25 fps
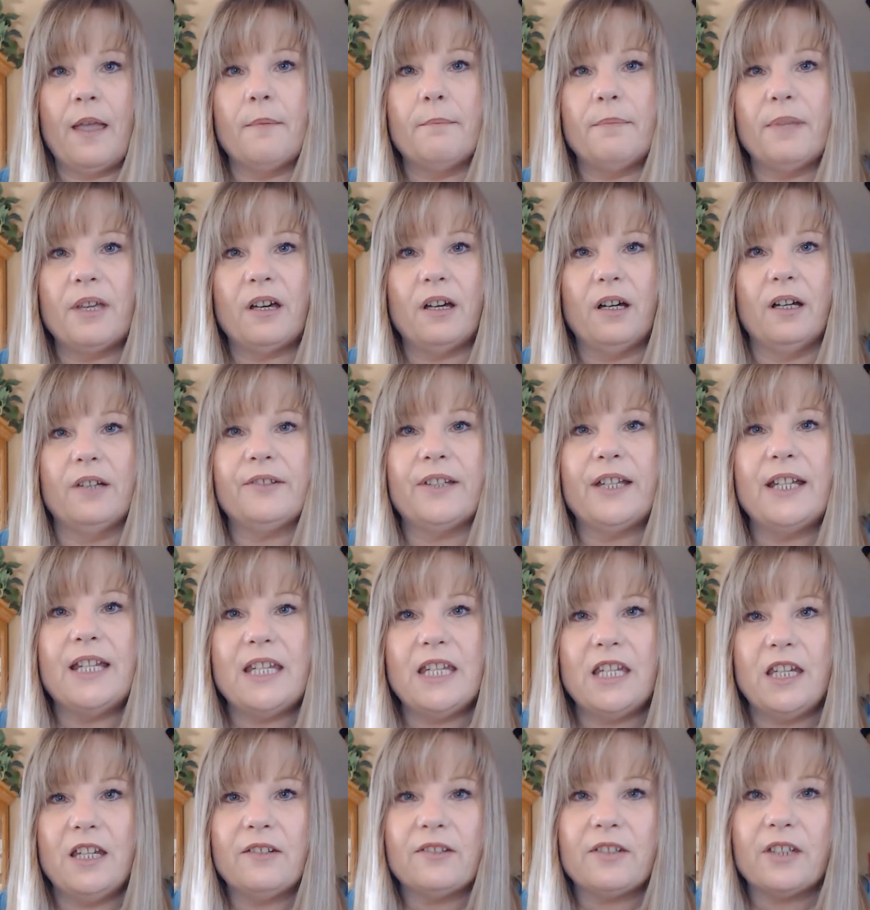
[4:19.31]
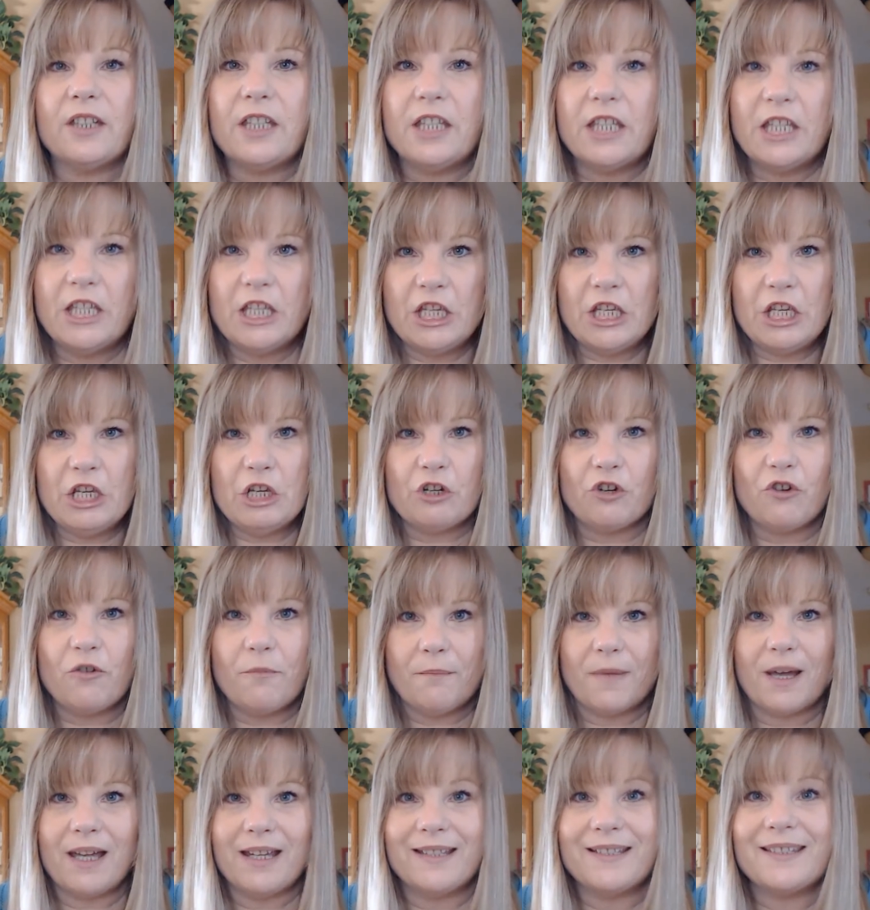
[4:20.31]
because I need to hear
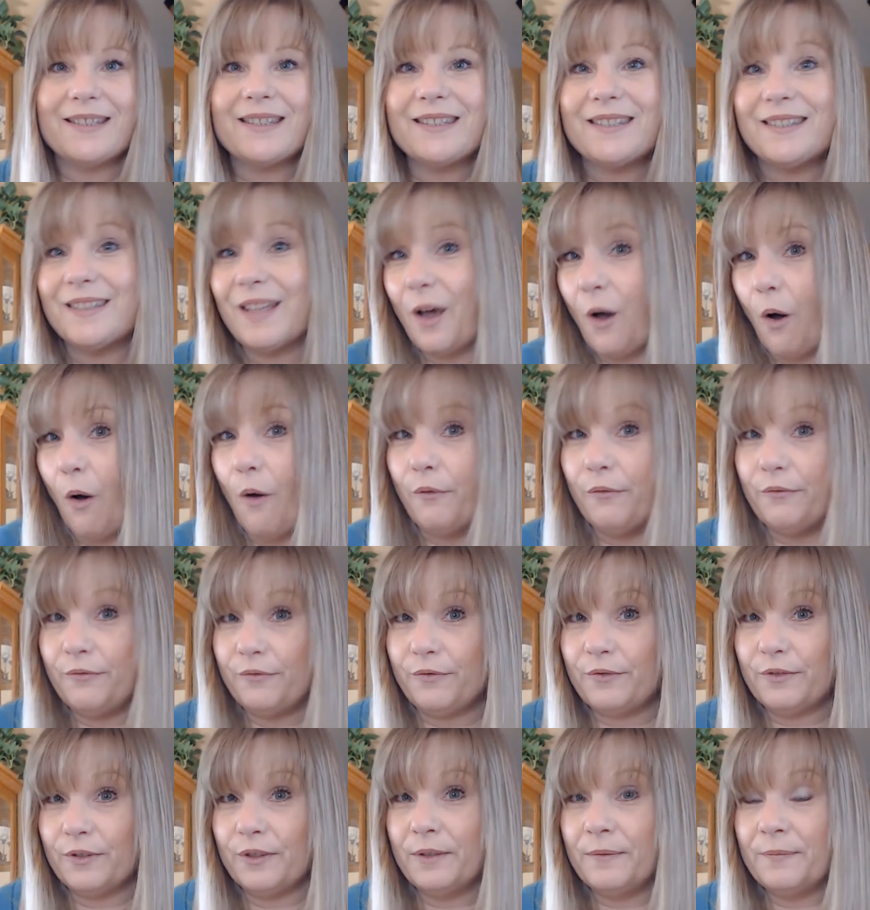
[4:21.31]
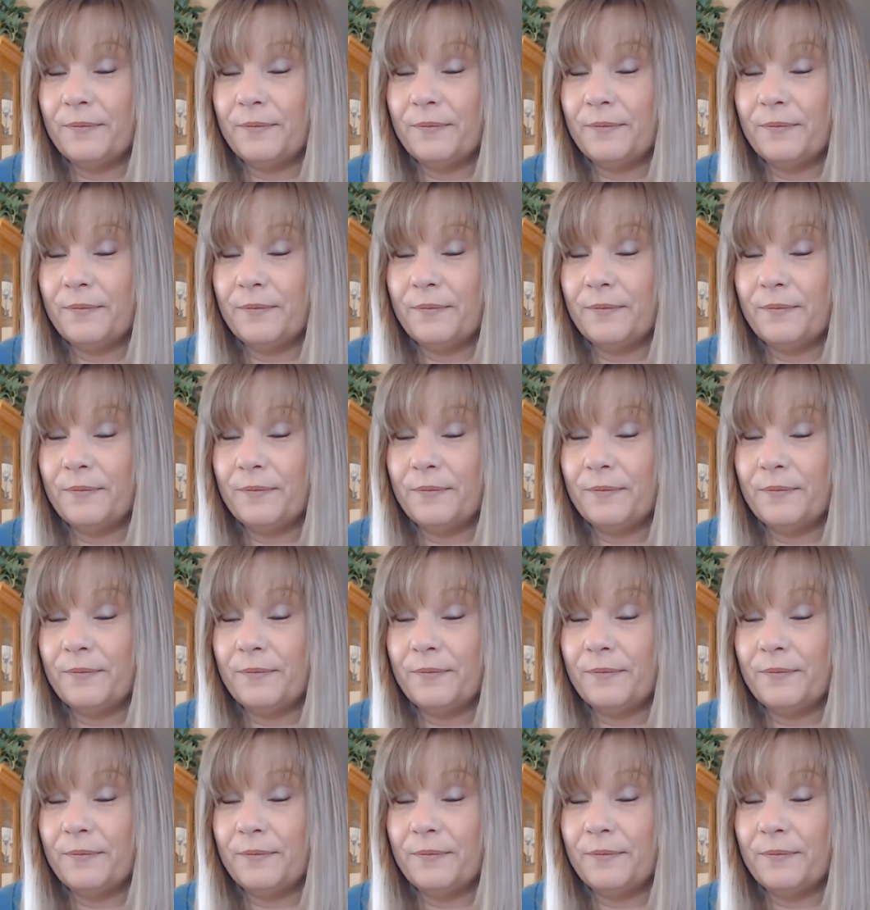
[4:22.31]
myself.